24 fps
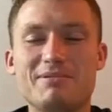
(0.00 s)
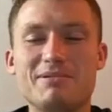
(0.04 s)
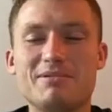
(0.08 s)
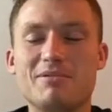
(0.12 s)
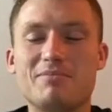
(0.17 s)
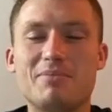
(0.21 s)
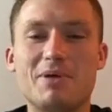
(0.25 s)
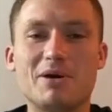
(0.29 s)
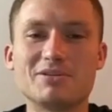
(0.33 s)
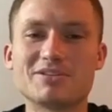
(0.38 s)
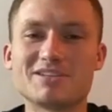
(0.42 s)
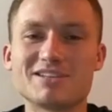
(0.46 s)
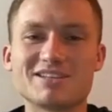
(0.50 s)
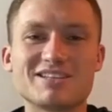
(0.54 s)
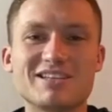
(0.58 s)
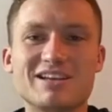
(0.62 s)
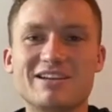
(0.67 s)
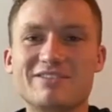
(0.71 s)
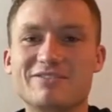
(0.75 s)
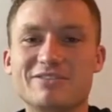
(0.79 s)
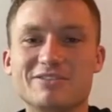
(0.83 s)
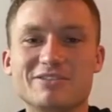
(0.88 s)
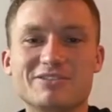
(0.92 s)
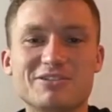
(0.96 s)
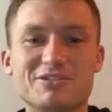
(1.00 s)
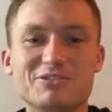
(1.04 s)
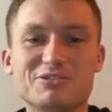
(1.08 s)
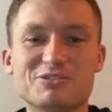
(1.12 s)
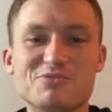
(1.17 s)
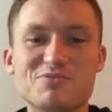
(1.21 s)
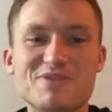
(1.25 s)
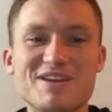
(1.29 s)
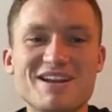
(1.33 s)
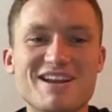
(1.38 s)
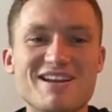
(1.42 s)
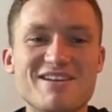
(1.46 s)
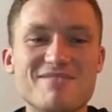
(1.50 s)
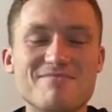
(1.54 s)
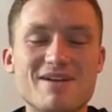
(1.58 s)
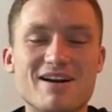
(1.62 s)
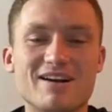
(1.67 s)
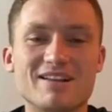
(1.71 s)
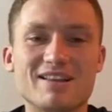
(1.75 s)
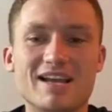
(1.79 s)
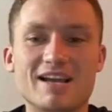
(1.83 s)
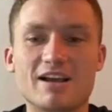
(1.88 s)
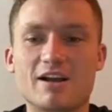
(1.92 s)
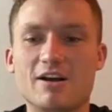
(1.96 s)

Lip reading: posting stuff on social media about like,